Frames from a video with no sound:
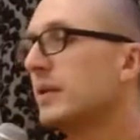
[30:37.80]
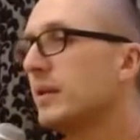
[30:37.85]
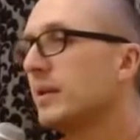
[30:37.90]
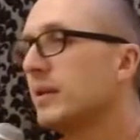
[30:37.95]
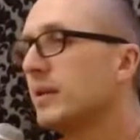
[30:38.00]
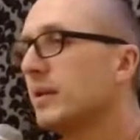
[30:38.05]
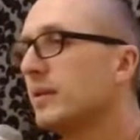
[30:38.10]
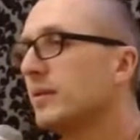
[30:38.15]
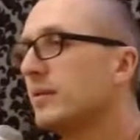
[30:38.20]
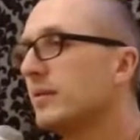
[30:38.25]

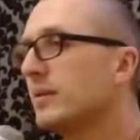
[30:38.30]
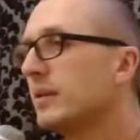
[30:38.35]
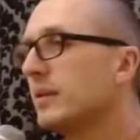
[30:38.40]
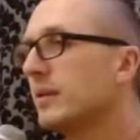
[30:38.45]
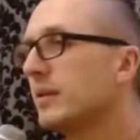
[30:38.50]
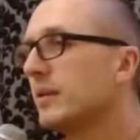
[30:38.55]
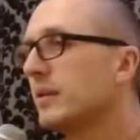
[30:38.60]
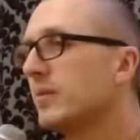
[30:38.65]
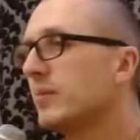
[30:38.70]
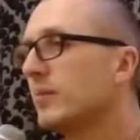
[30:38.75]

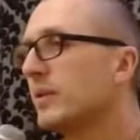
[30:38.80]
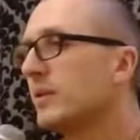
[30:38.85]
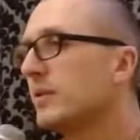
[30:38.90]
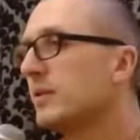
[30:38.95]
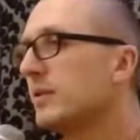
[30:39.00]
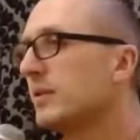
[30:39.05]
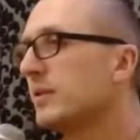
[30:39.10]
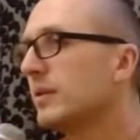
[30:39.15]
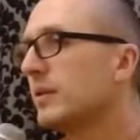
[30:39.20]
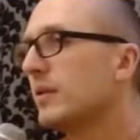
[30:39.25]
It
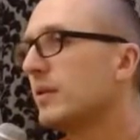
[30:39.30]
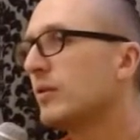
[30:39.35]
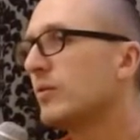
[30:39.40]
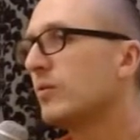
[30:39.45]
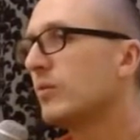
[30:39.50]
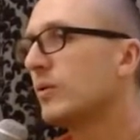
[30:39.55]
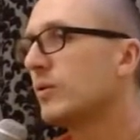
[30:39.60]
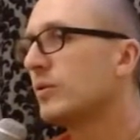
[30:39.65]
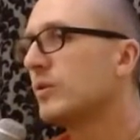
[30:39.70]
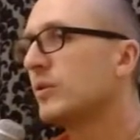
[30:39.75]
means it
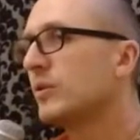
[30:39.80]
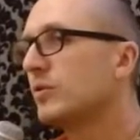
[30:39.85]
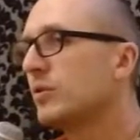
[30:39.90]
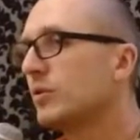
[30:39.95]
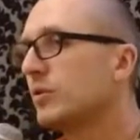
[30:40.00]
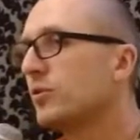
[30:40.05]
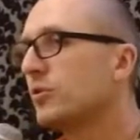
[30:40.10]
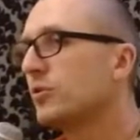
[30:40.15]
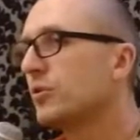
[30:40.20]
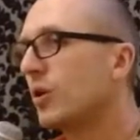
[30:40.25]
was just a
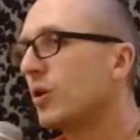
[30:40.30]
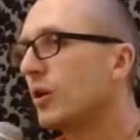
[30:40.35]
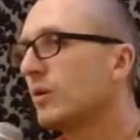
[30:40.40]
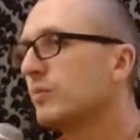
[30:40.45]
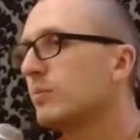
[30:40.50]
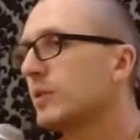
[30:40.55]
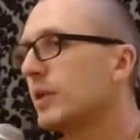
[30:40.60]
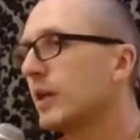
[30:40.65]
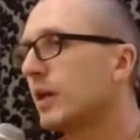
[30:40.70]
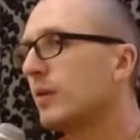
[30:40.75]

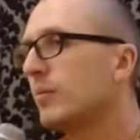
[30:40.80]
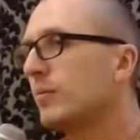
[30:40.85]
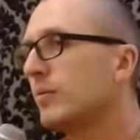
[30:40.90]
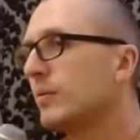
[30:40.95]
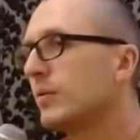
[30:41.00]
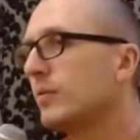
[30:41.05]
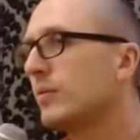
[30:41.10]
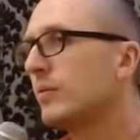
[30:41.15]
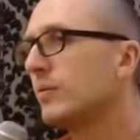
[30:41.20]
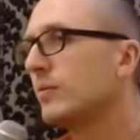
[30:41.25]
short
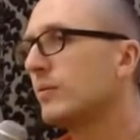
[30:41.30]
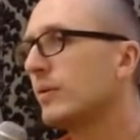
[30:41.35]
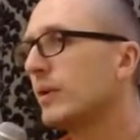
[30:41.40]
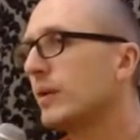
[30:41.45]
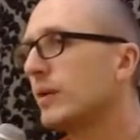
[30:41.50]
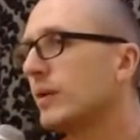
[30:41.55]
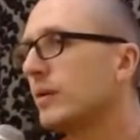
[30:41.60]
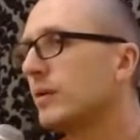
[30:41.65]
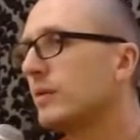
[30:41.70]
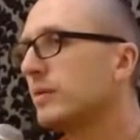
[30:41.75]
term,
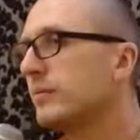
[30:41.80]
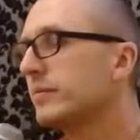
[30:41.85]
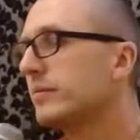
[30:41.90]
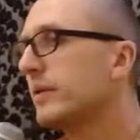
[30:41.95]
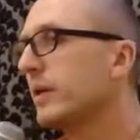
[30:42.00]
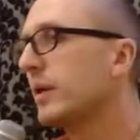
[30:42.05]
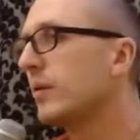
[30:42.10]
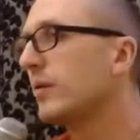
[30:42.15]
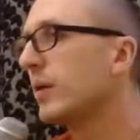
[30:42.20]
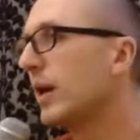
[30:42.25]
thing.
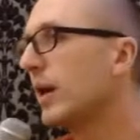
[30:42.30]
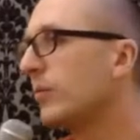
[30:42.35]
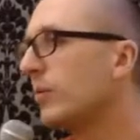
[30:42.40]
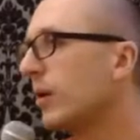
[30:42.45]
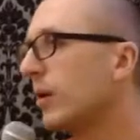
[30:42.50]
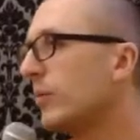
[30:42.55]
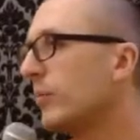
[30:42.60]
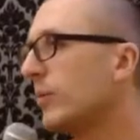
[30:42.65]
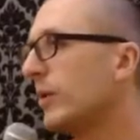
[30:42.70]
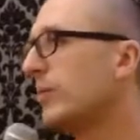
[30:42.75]

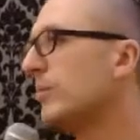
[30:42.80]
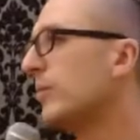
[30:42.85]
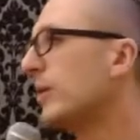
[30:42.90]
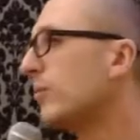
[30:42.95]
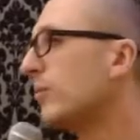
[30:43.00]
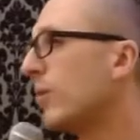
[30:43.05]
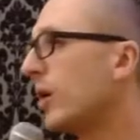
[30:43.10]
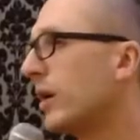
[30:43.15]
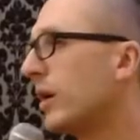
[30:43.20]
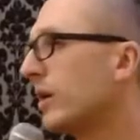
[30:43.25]
I paid my
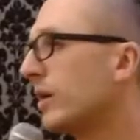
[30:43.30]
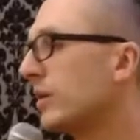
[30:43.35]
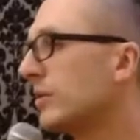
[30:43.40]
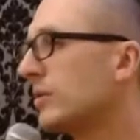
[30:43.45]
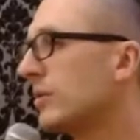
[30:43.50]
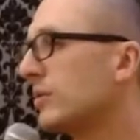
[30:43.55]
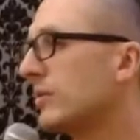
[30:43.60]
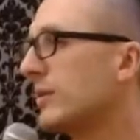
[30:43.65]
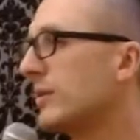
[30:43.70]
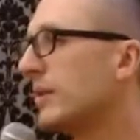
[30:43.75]
mortgage
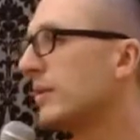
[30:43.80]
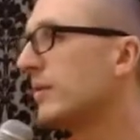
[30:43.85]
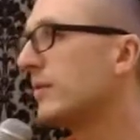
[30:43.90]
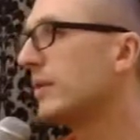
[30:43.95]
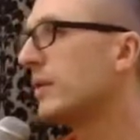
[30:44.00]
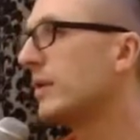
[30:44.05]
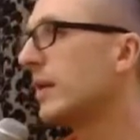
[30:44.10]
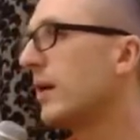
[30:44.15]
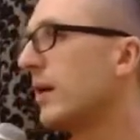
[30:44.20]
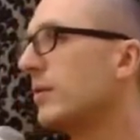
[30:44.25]
or whatever.
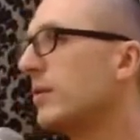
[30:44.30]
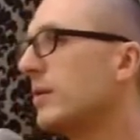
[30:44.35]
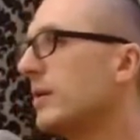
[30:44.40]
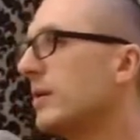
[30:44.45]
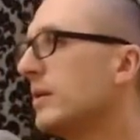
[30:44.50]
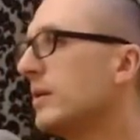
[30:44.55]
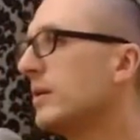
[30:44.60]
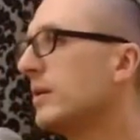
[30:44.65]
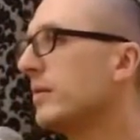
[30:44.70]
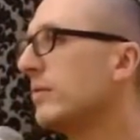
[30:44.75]
Now,
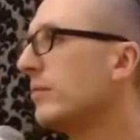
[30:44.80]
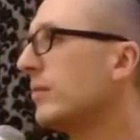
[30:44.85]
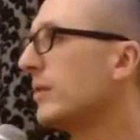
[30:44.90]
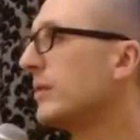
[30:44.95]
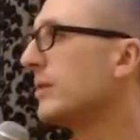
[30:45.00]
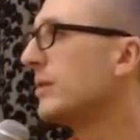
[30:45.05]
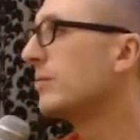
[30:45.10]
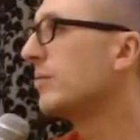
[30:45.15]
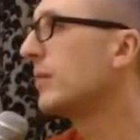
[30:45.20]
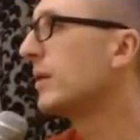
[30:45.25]
what
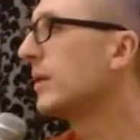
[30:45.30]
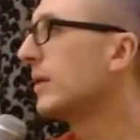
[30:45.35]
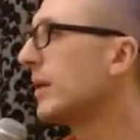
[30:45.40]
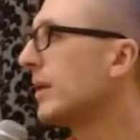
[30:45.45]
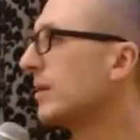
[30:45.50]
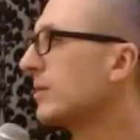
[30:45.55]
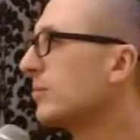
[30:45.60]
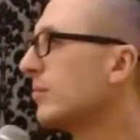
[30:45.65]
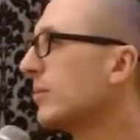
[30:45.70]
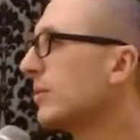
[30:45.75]
is my
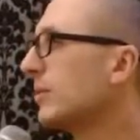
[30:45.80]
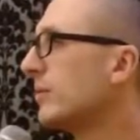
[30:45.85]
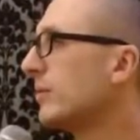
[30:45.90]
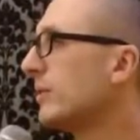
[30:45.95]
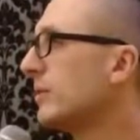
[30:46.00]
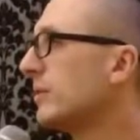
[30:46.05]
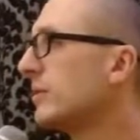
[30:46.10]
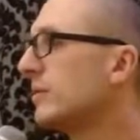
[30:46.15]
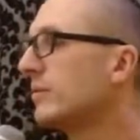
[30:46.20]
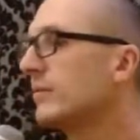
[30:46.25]
next
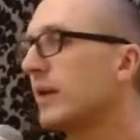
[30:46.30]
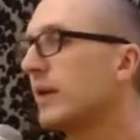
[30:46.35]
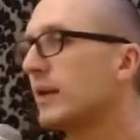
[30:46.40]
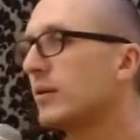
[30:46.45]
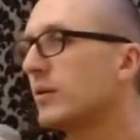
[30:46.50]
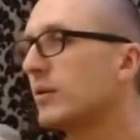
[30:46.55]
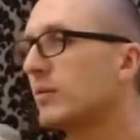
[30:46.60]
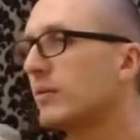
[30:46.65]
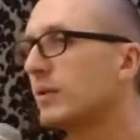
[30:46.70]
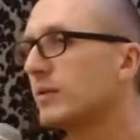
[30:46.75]
motivation
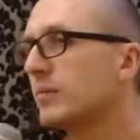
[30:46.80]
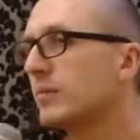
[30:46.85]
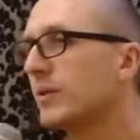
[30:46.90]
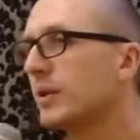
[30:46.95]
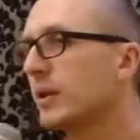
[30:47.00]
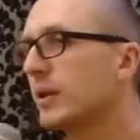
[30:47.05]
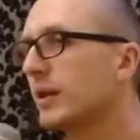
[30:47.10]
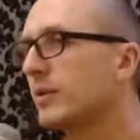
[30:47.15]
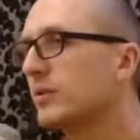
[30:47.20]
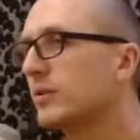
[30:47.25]
factor? What's my
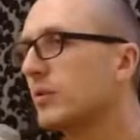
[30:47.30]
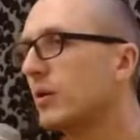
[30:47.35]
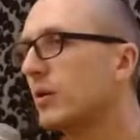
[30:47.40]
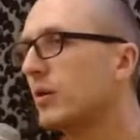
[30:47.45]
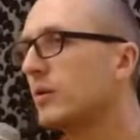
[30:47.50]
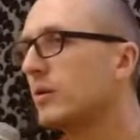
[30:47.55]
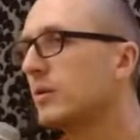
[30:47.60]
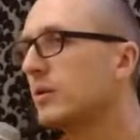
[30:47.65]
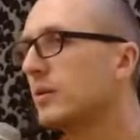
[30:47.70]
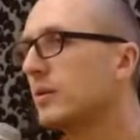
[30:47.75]
next
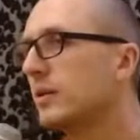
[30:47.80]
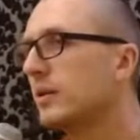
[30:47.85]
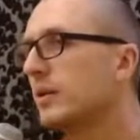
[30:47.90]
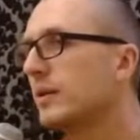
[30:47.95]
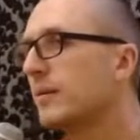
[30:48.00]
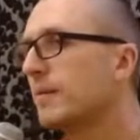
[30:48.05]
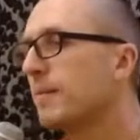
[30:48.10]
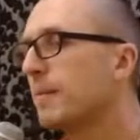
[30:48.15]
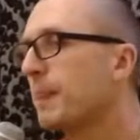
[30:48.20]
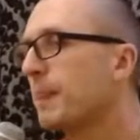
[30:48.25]
goal?
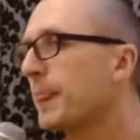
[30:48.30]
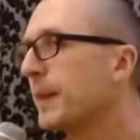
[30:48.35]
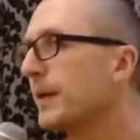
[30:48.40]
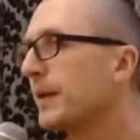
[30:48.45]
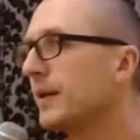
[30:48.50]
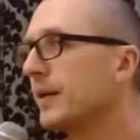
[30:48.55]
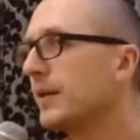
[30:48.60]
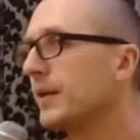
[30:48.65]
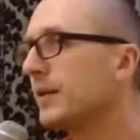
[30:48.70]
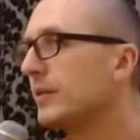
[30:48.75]

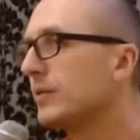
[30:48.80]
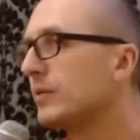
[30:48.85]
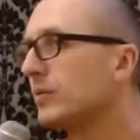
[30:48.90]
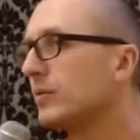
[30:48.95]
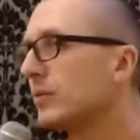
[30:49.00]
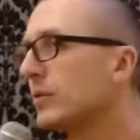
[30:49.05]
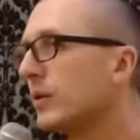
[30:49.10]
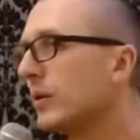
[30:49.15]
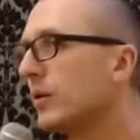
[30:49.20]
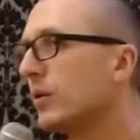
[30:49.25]

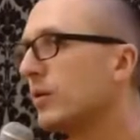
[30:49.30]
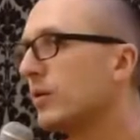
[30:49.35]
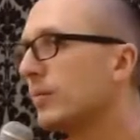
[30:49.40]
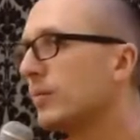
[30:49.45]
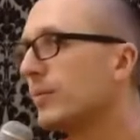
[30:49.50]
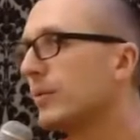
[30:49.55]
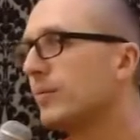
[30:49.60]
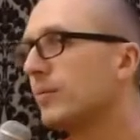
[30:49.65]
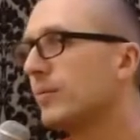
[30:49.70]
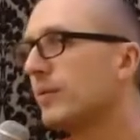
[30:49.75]
So a lot of
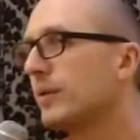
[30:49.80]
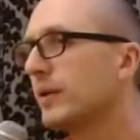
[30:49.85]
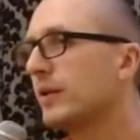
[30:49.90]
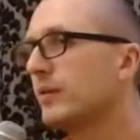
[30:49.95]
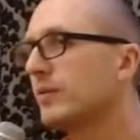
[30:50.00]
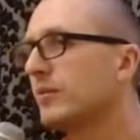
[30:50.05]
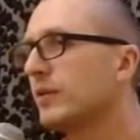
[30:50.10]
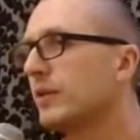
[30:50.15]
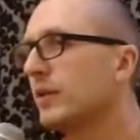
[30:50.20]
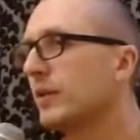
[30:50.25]
people get
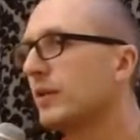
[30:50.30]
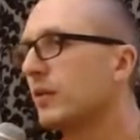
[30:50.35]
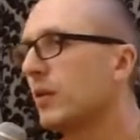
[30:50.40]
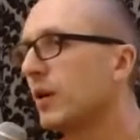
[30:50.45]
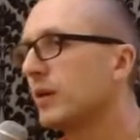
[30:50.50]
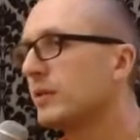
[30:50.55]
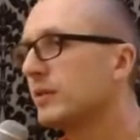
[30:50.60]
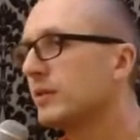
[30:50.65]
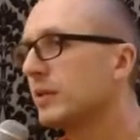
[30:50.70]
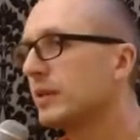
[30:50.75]
really
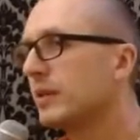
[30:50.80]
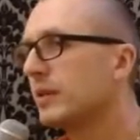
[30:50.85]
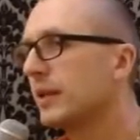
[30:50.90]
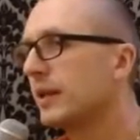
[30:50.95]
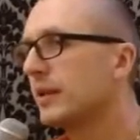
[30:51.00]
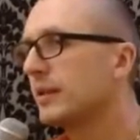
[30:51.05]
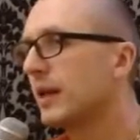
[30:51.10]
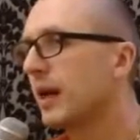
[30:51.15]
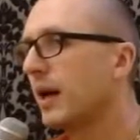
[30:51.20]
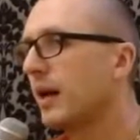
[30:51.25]
lost at
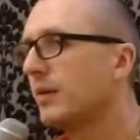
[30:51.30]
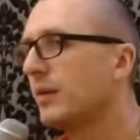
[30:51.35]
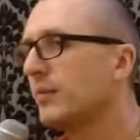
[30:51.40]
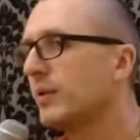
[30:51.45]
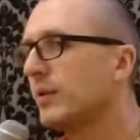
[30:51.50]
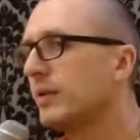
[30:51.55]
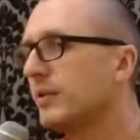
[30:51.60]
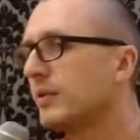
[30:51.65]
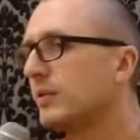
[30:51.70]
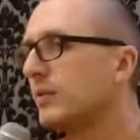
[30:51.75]
that time,
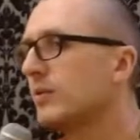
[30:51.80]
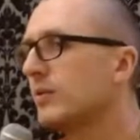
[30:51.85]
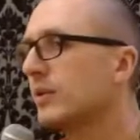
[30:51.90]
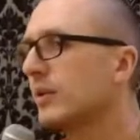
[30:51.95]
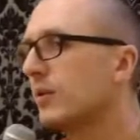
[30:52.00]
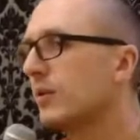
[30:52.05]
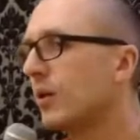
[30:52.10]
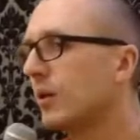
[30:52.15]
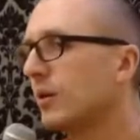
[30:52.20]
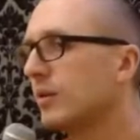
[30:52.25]
and
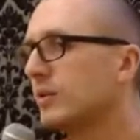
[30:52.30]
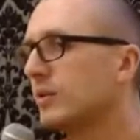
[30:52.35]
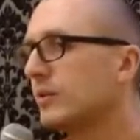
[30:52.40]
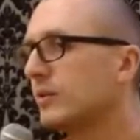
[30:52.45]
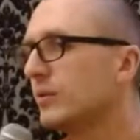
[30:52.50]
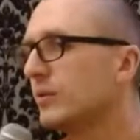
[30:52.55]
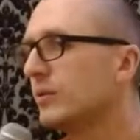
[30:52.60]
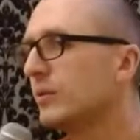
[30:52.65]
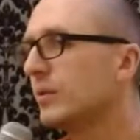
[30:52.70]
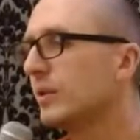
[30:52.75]
psychologists
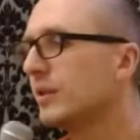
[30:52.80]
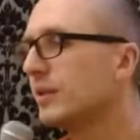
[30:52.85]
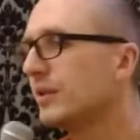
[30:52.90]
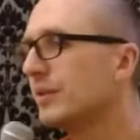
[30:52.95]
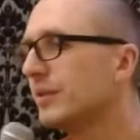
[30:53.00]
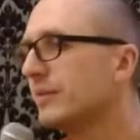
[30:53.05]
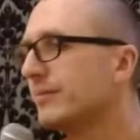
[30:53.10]
usually,